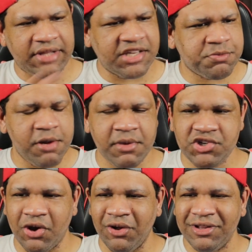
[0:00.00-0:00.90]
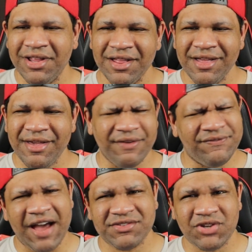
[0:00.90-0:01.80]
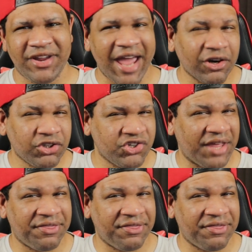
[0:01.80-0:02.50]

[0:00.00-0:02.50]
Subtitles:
that's pretty much all the 5-star characters.